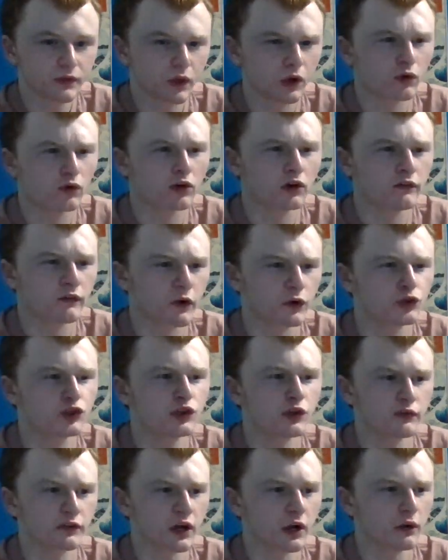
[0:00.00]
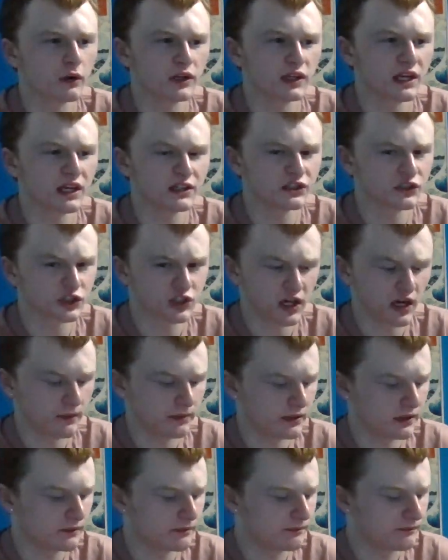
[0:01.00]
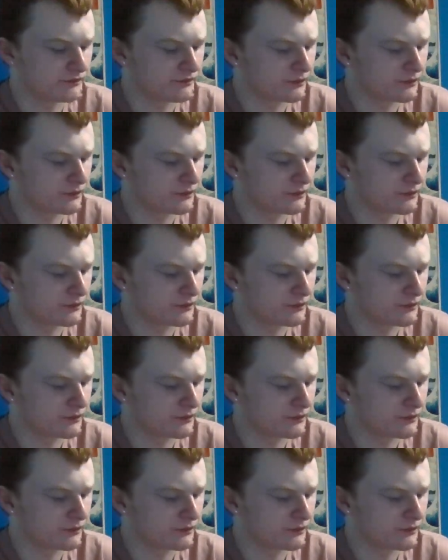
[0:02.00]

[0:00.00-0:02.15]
Or a version of Cody that isn't champion.